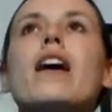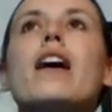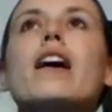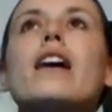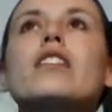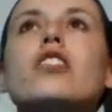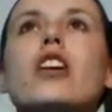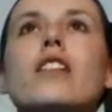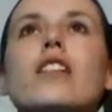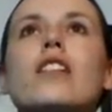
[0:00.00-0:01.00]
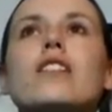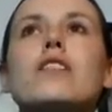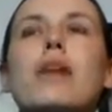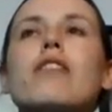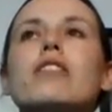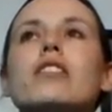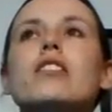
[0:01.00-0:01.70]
And Jonathan ends up having